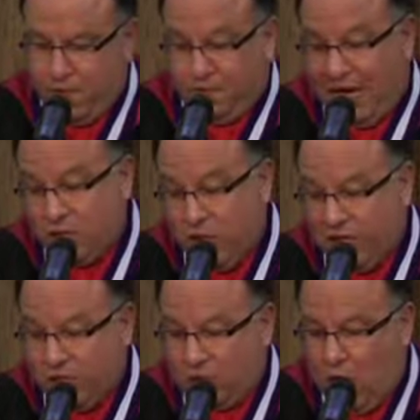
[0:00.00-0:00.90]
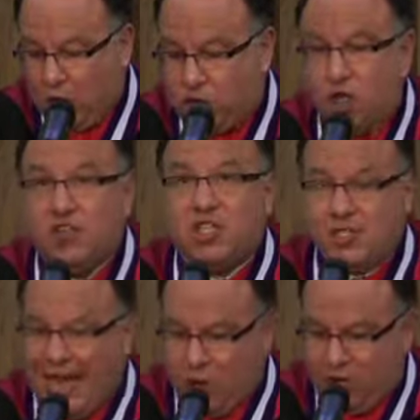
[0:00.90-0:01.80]
Following his long service
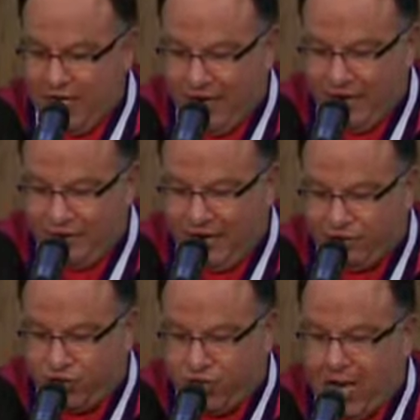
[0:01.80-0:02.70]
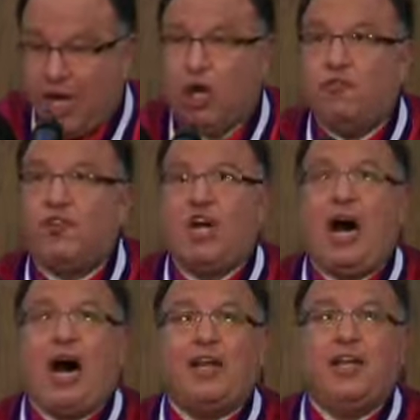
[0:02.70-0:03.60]
as our dean, he left Chicago for the
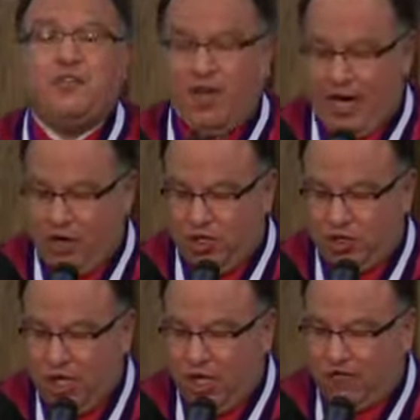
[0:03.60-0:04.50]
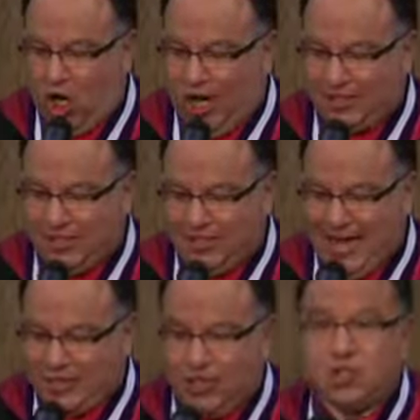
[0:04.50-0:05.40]
hot environs of Austin,
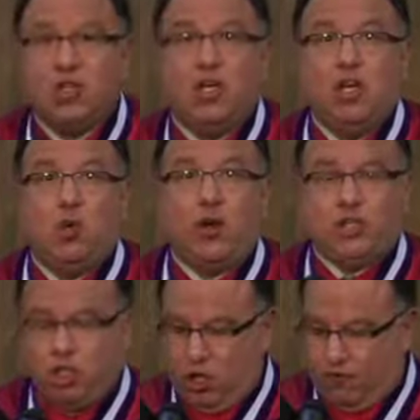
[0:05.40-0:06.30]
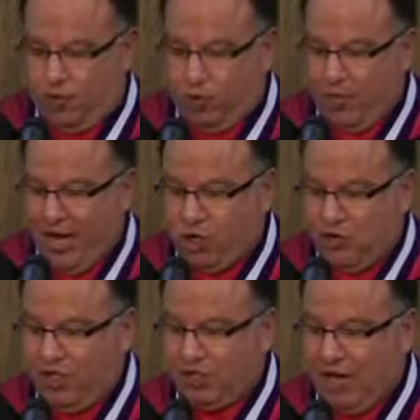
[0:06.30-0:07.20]
Texas, where he served for the remainder
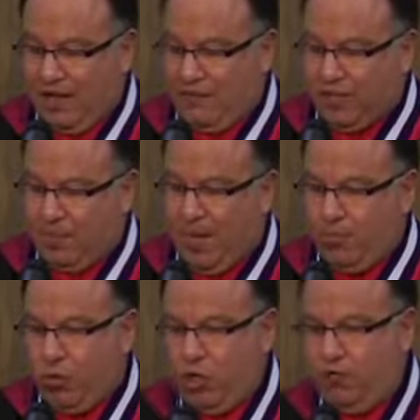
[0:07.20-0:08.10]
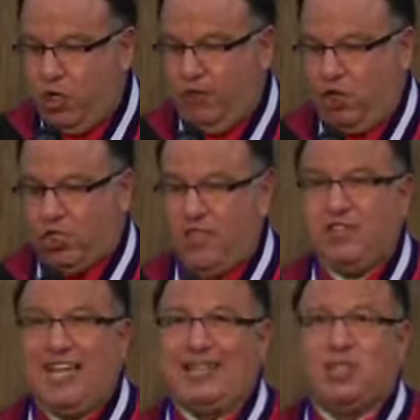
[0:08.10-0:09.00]
of his life as a member of the University
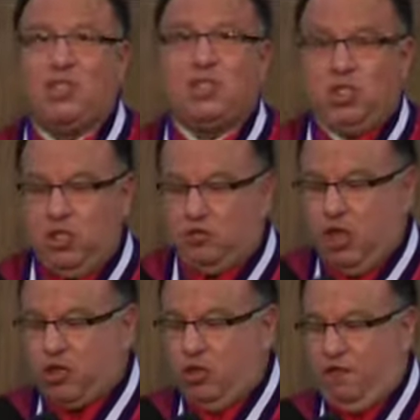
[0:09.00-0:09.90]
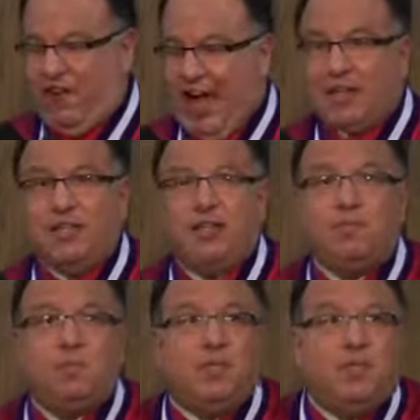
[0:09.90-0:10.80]
of Texas Law School faculty.
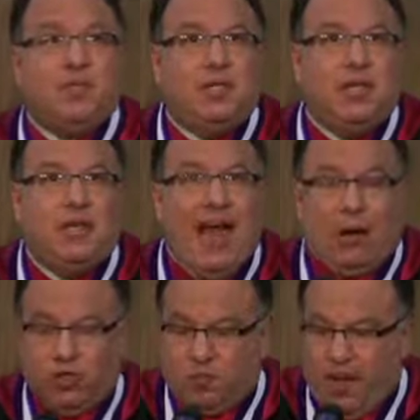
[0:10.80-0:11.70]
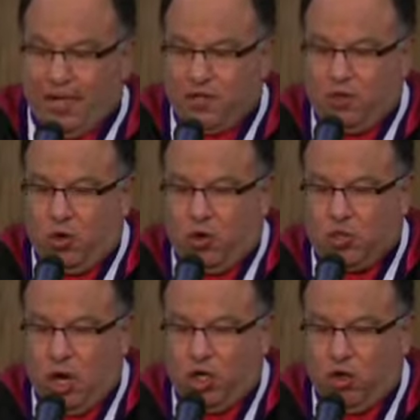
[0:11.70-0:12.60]
In that respect, of
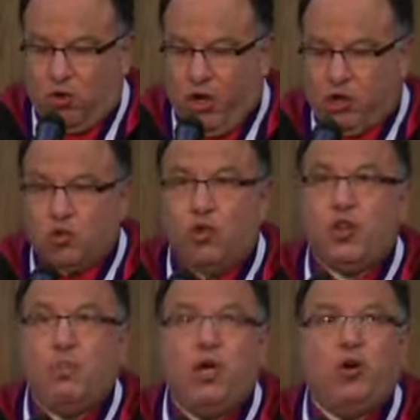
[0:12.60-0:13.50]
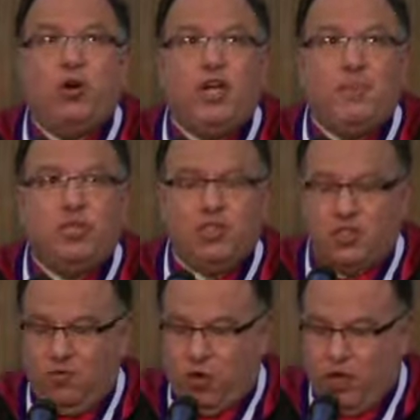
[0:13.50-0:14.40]
course, our careers were the mirror
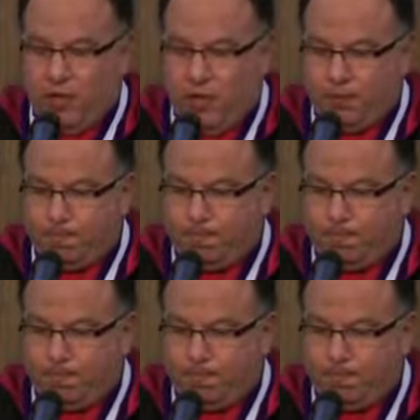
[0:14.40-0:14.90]
images of one another.